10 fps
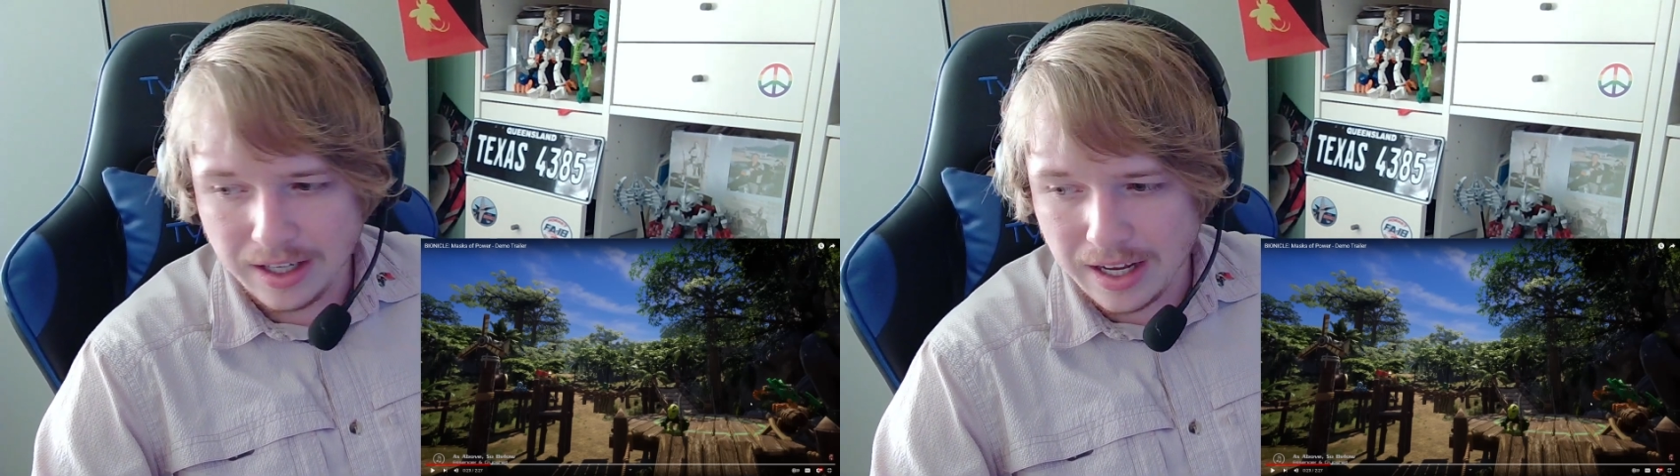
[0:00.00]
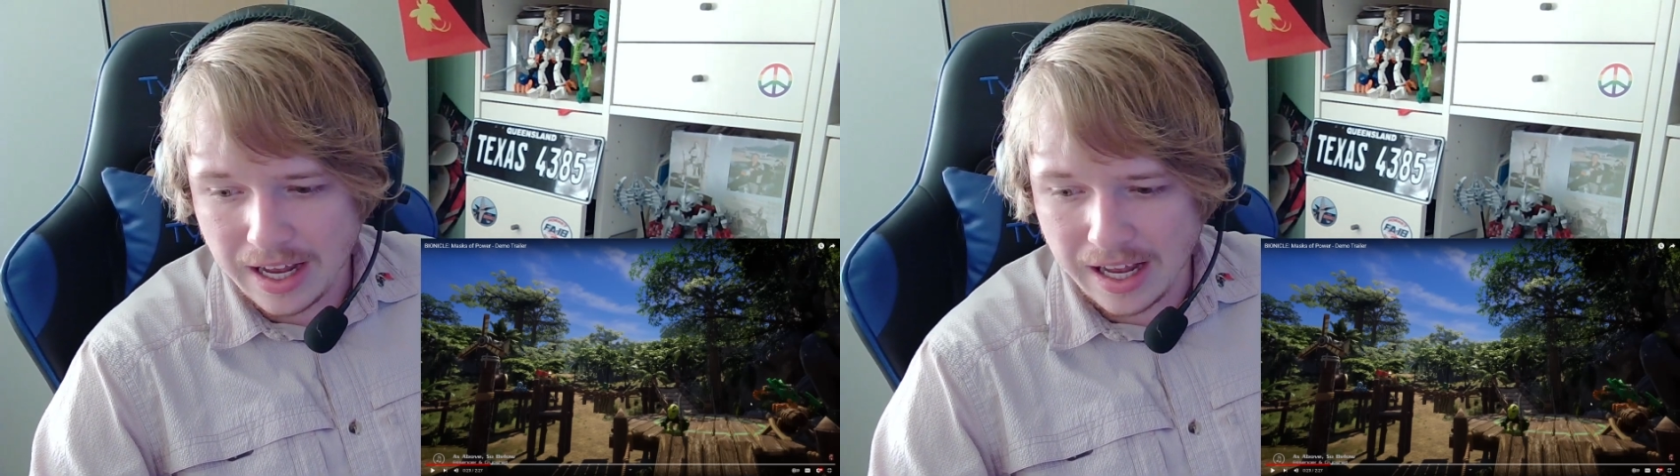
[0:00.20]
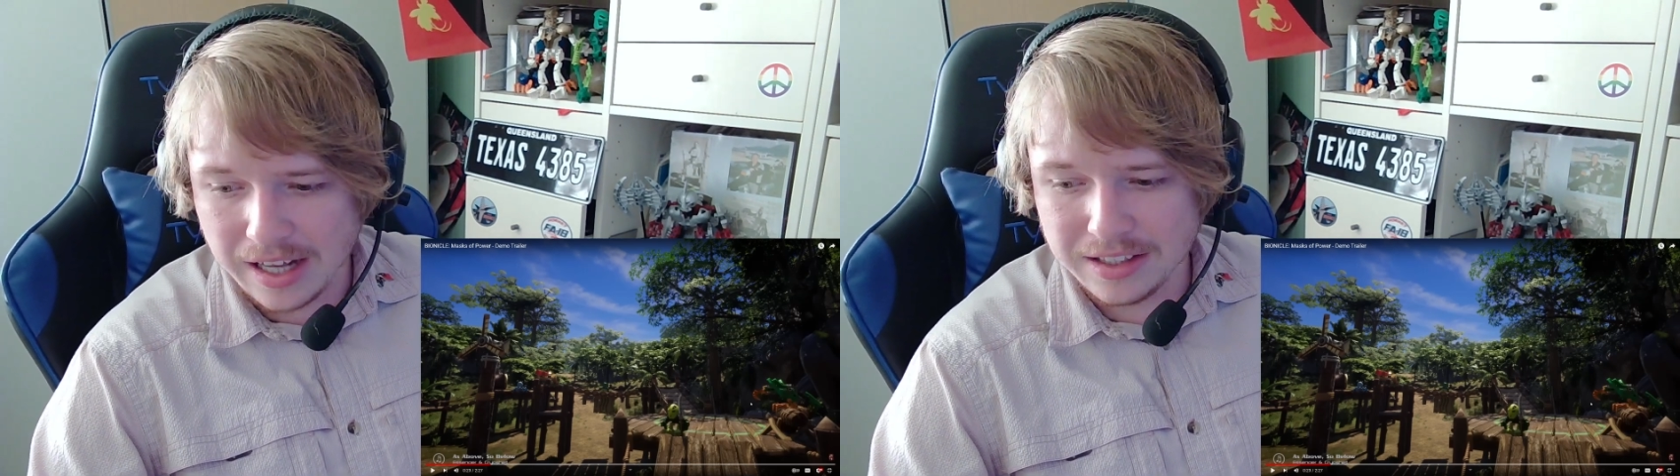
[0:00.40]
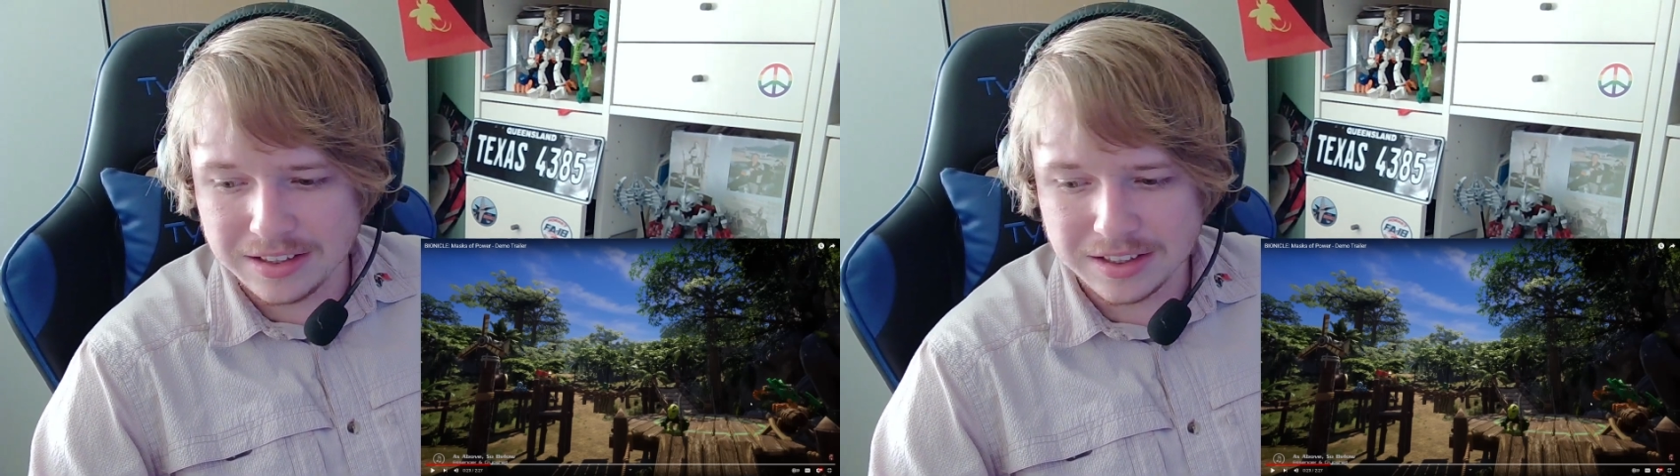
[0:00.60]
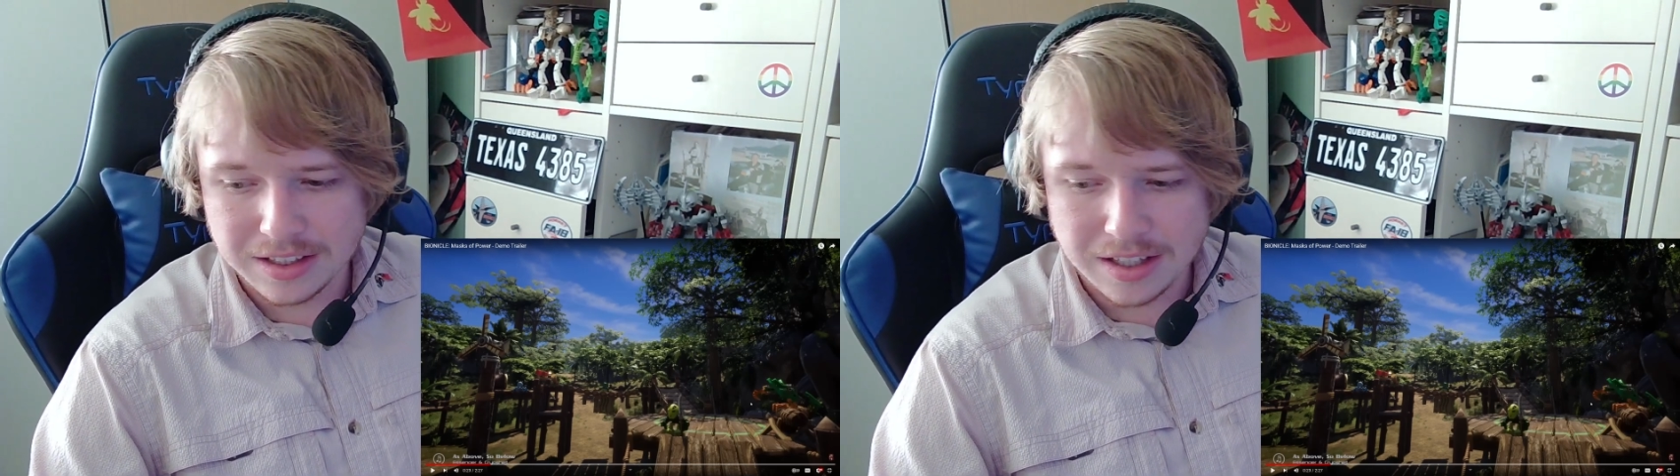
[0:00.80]

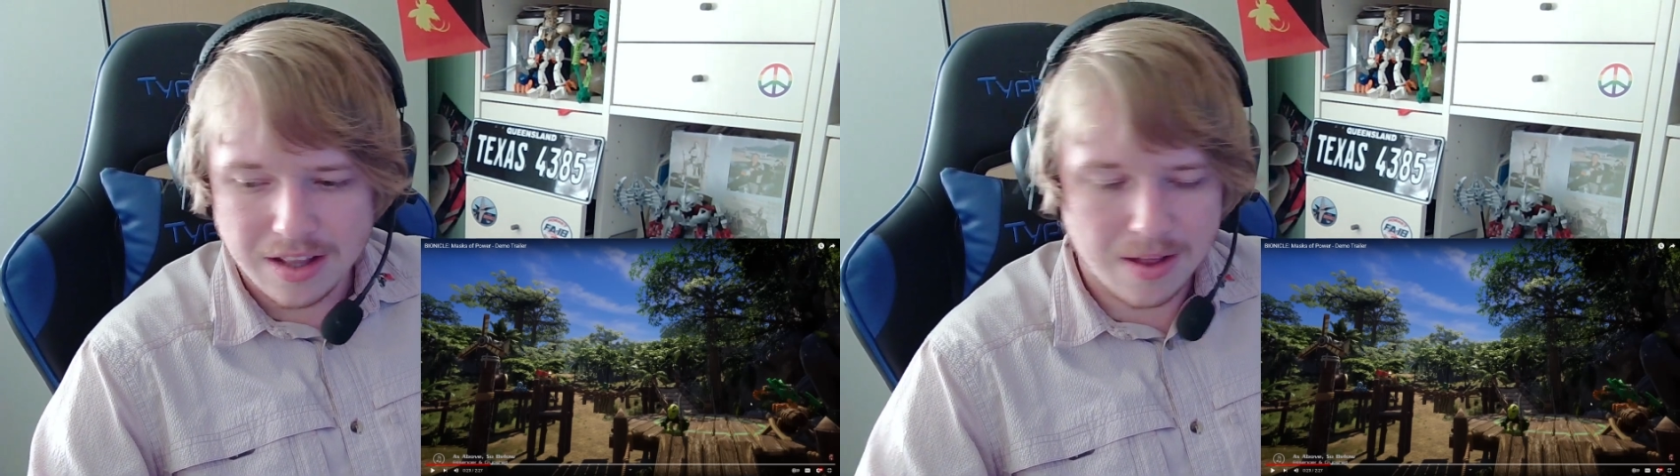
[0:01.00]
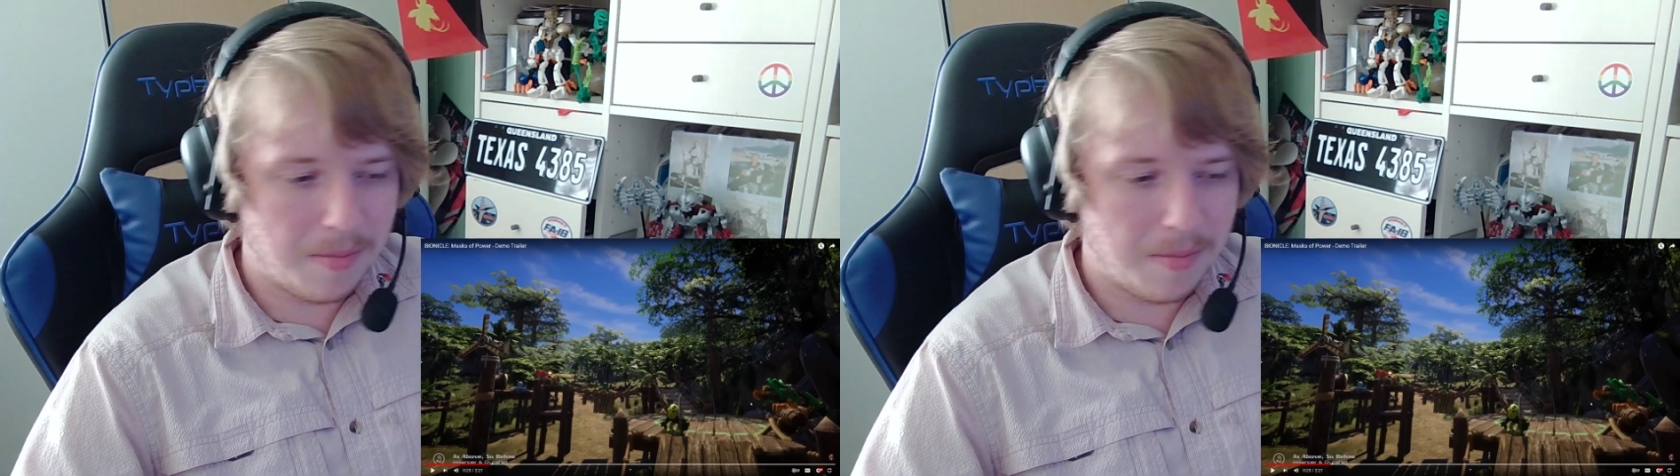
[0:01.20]
and the